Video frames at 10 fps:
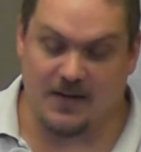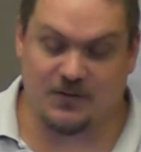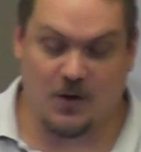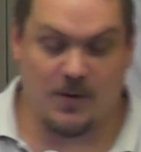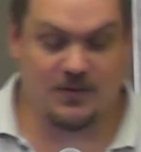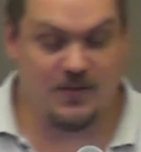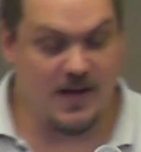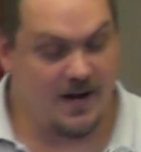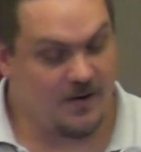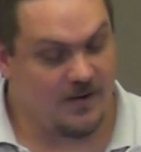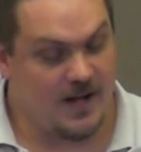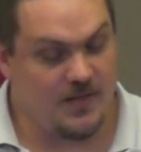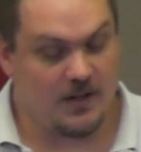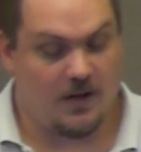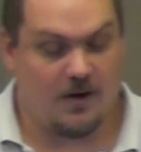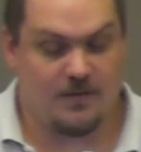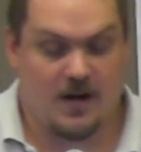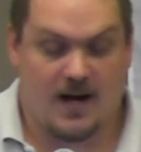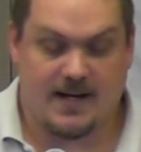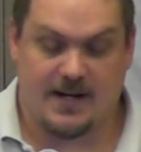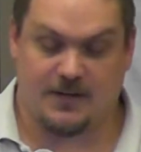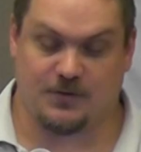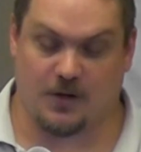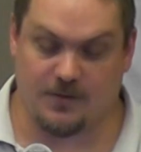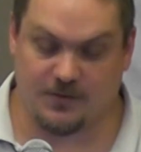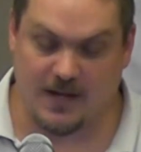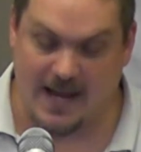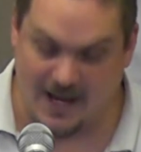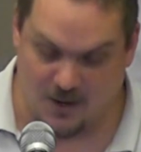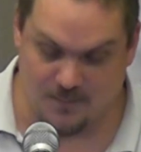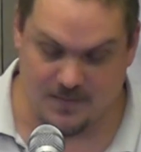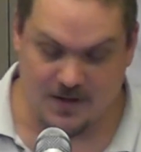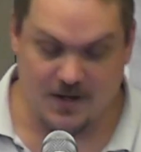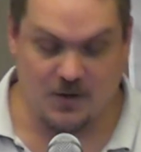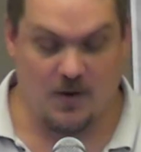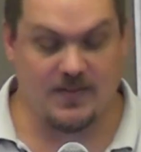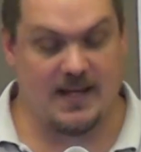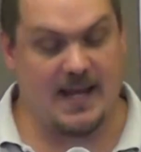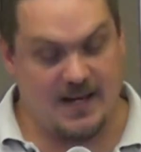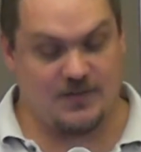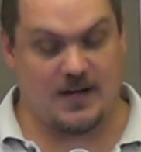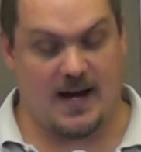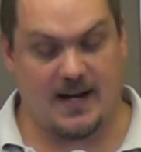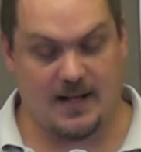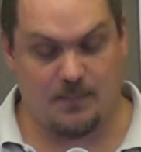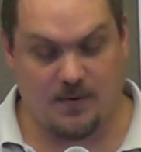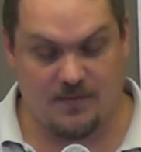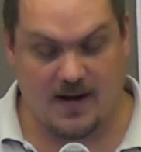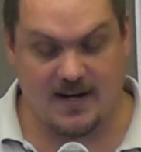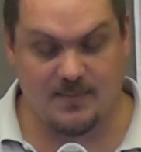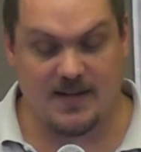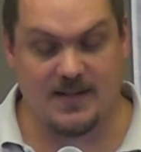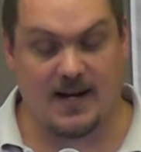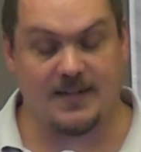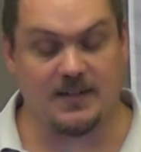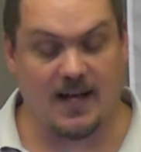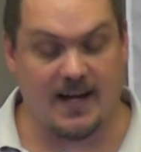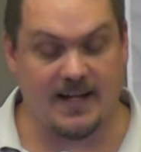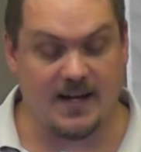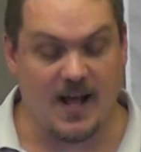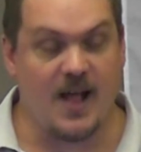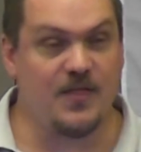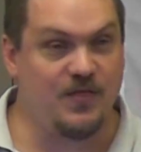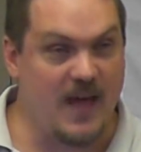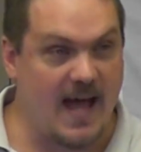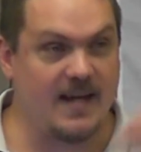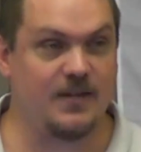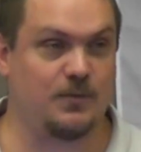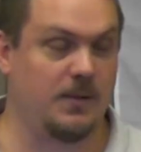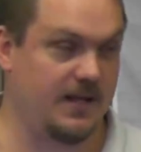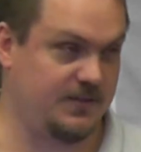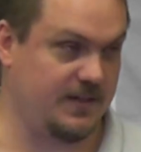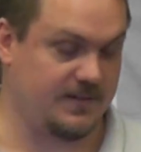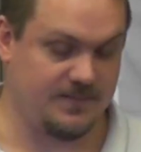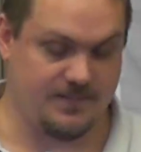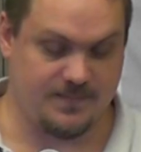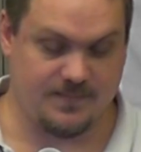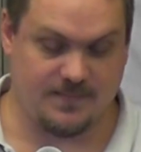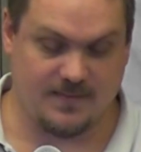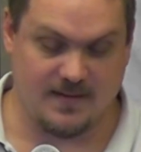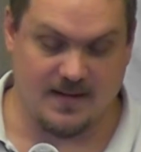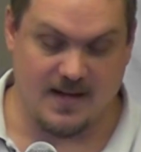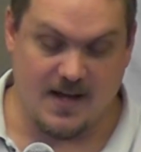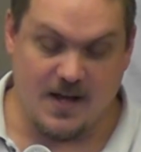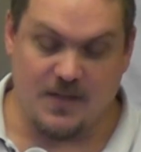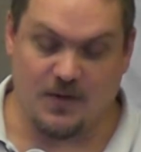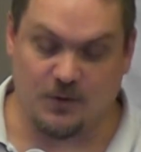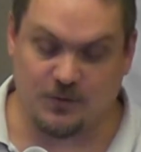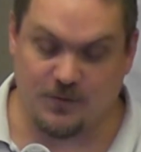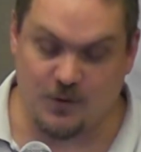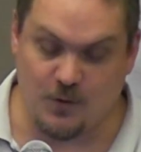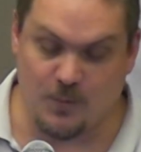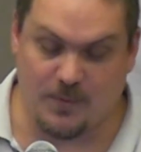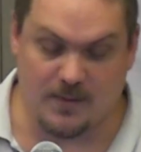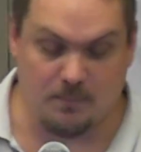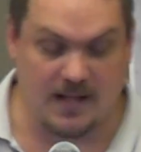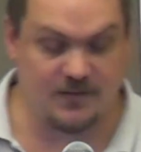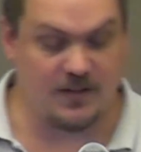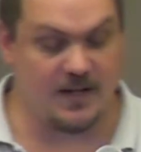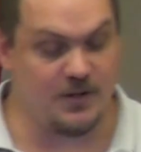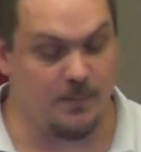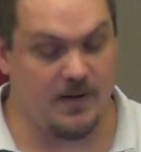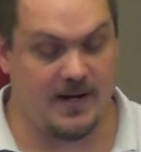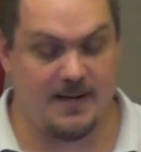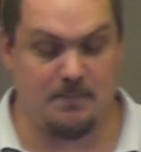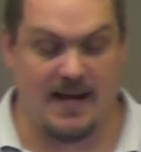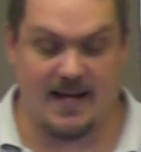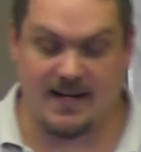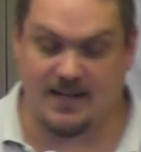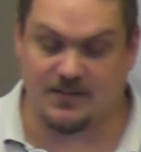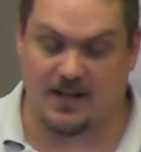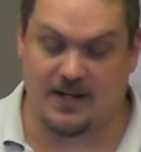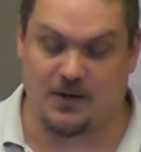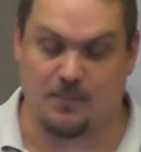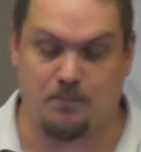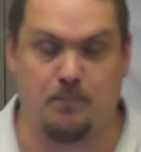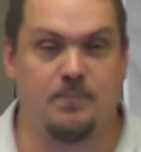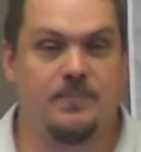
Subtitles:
And so it's there in the law of God and in service to Him, knowing that He's guiding and providing me that I delight in. That is blessing. Those of you who put blessing in your money, man, it's like you're